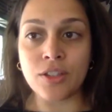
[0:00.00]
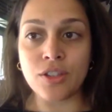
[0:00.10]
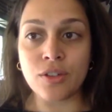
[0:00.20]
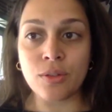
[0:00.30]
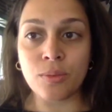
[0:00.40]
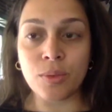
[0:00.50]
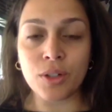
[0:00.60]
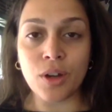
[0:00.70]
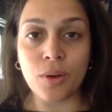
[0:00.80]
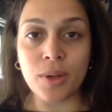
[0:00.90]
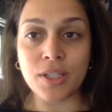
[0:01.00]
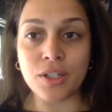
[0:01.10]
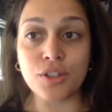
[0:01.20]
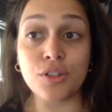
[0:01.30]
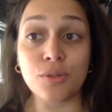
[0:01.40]
Zoom, we'll go
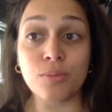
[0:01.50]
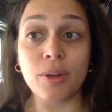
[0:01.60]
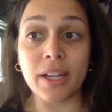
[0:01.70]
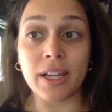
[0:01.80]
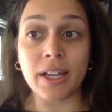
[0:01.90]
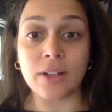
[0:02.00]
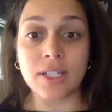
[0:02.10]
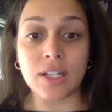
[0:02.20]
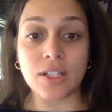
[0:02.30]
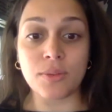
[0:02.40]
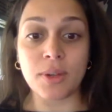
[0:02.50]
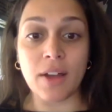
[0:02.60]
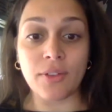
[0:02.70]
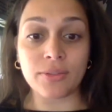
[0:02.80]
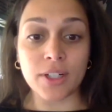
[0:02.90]
into 2 breakouts today. So we'll
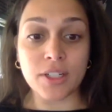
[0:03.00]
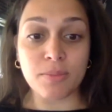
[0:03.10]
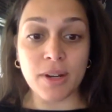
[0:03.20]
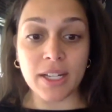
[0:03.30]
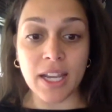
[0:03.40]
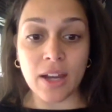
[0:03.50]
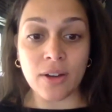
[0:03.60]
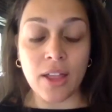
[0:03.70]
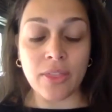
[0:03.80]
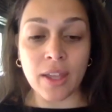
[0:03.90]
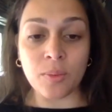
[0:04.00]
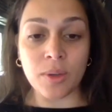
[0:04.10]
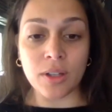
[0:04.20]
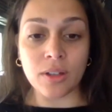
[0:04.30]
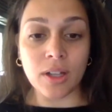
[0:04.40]
have a first breakout and then
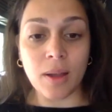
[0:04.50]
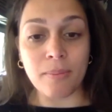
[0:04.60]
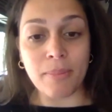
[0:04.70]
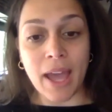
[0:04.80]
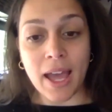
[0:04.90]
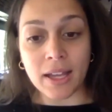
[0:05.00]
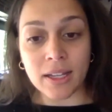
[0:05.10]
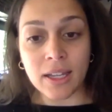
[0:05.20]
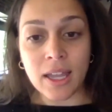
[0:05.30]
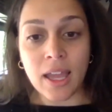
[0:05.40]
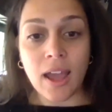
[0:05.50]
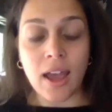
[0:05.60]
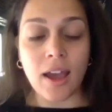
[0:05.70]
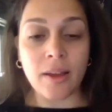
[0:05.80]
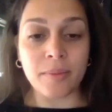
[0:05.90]
we'll come back.
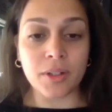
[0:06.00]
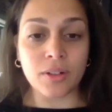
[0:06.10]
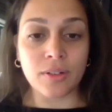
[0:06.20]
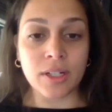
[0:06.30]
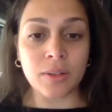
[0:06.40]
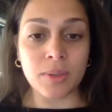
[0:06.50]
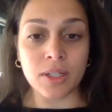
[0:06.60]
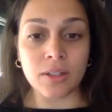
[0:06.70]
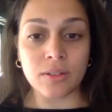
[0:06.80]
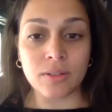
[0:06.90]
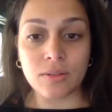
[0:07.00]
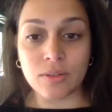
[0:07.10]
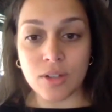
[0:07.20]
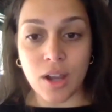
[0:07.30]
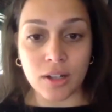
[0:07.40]
Karina will
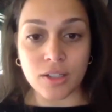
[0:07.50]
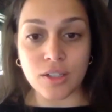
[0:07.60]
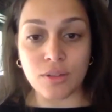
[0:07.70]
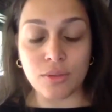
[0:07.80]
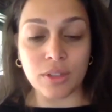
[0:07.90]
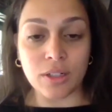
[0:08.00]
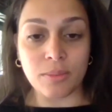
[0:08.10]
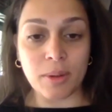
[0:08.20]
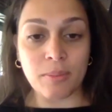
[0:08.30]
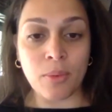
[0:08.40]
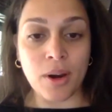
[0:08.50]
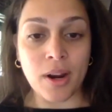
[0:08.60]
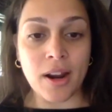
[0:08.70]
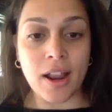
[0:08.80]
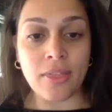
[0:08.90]
talk us through a little bit
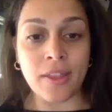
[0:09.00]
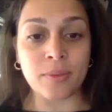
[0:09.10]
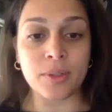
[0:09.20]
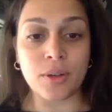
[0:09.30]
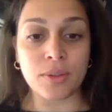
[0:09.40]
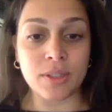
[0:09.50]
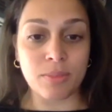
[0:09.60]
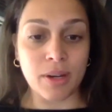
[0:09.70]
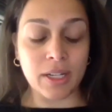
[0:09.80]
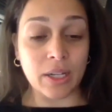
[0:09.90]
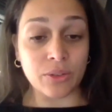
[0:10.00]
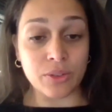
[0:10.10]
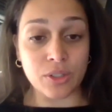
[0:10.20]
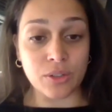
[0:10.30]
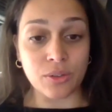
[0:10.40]
more, and then we'll go into breakout
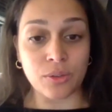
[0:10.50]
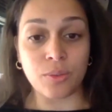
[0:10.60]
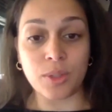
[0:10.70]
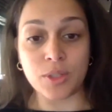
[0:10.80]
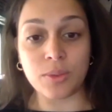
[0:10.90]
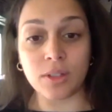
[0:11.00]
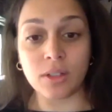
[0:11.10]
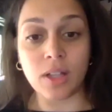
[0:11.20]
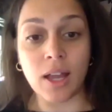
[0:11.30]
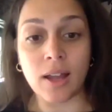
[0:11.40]
2, which will